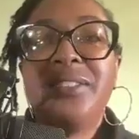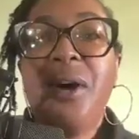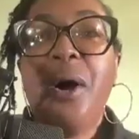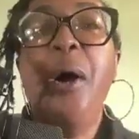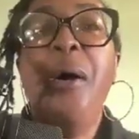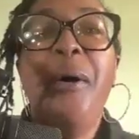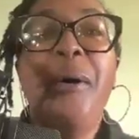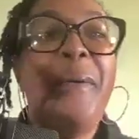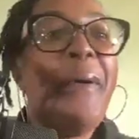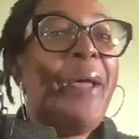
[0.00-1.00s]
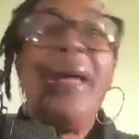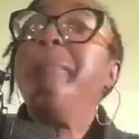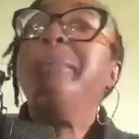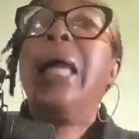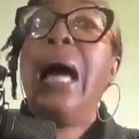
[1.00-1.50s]
So
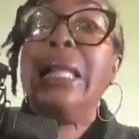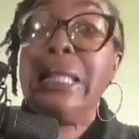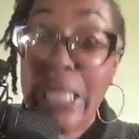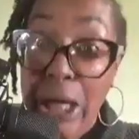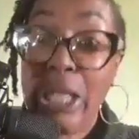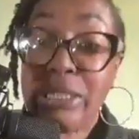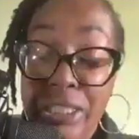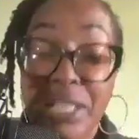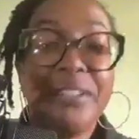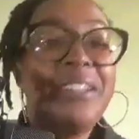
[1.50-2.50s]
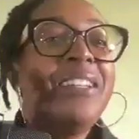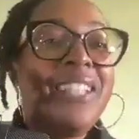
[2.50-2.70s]
beyond the altar,